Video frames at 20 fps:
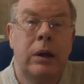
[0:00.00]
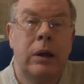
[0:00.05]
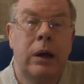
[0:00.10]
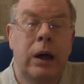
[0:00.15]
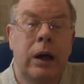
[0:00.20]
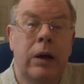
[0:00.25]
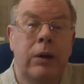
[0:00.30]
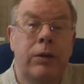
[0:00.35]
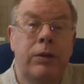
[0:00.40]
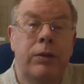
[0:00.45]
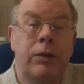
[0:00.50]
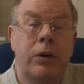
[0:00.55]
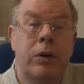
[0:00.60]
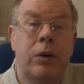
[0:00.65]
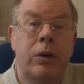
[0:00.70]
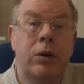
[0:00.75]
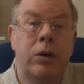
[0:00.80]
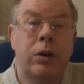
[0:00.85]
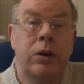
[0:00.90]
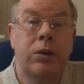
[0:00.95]
As
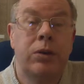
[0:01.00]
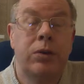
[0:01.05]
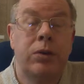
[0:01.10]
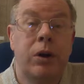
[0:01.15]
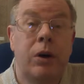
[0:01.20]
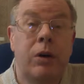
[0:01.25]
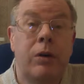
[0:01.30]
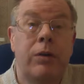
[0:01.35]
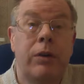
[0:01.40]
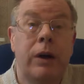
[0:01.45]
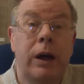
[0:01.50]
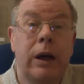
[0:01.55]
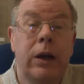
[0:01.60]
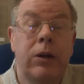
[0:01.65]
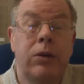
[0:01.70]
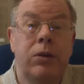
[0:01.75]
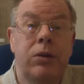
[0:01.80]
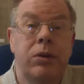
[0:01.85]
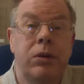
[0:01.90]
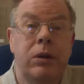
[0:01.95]
for the
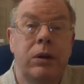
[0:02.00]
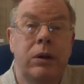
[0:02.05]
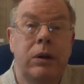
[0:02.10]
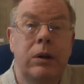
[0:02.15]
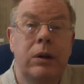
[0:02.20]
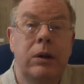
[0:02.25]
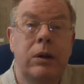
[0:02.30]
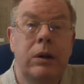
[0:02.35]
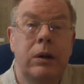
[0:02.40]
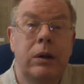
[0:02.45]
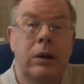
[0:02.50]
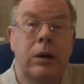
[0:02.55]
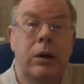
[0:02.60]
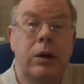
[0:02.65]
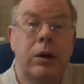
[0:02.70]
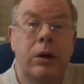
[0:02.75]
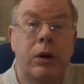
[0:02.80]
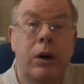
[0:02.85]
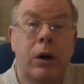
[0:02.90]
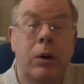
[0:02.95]
snowflakes,
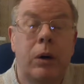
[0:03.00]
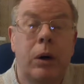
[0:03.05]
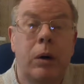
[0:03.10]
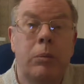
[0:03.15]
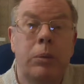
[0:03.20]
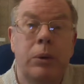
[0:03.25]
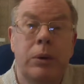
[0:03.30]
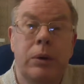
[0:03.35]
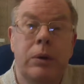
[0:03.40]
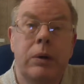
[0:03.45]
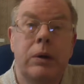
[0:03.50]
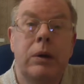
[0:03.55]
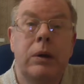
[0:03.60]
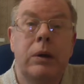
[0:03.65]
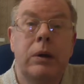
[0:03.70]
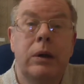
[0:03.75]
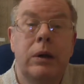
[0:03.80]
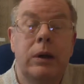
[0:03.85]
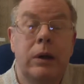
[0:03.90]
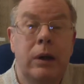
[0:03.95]
grow up.
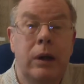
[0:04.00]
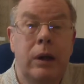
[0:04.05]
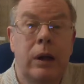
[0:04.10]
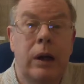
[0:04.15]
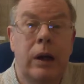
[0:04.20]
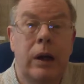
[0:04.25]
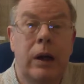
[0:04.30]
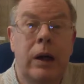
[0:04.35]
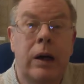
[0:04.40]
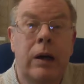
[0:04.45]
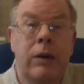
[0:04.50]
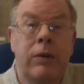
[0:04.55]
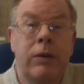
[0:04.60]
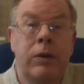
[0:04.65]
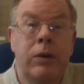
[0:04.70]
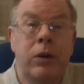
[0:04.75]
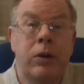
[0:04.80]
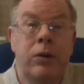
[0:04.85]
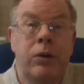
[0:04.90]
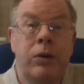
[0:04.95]
Life
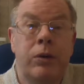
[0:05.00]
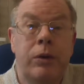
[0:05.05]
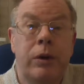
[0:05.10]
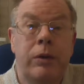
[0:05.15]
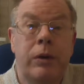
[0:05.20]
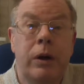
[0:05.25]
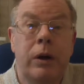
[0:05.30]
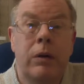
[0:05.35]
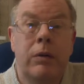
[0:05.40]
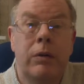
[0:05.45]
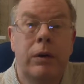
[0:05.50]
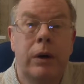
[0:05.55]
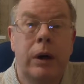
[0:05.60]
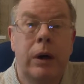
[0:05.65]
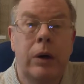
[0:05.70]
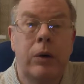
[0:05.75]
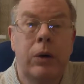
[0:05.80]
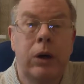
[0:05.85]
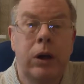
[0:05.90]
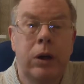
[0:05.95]
doesn't revolve
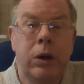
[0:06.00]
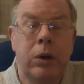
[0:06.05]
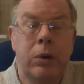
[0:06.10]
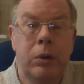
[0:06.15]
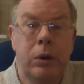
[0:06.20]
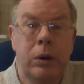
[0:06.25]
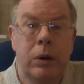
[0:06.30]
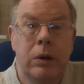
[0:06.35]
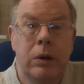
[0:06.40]
around you.